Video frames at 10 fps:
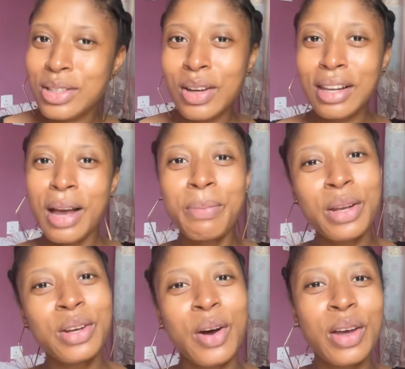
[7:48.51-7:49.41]
So let
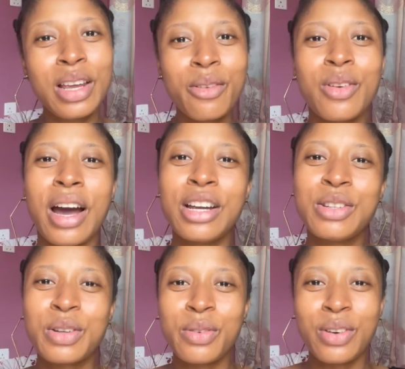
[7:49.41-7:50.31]
me know if you're an
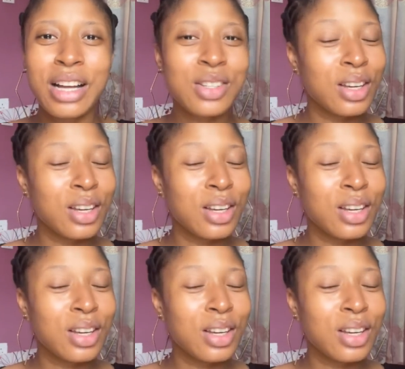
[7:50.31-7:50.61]
introvert,